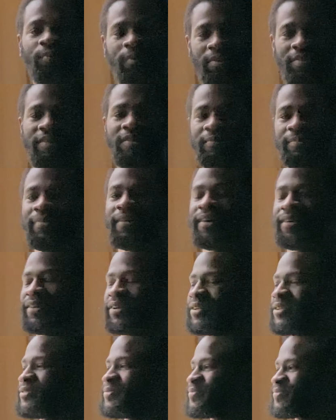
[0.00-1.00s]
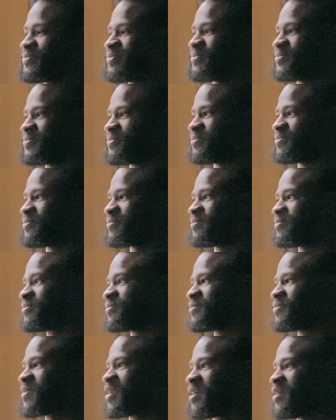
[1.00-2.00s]
with your partner.
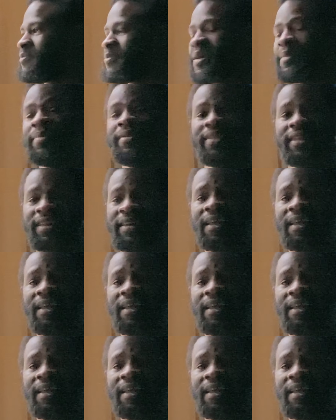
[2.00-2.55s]
Maybe they're